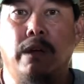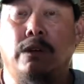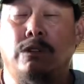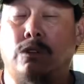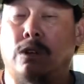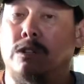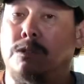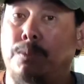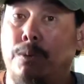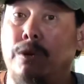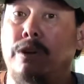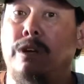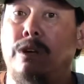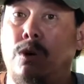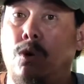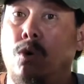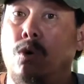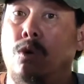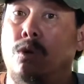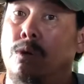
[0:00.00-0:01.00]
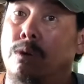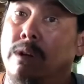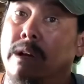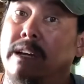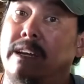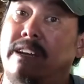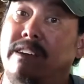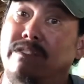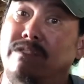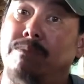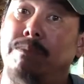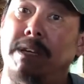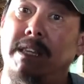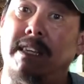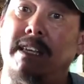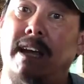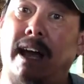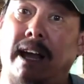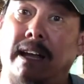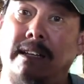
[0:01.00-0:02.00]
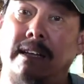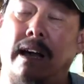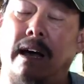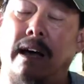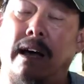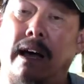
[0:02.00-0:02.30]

So it's pretty cool. It gives me the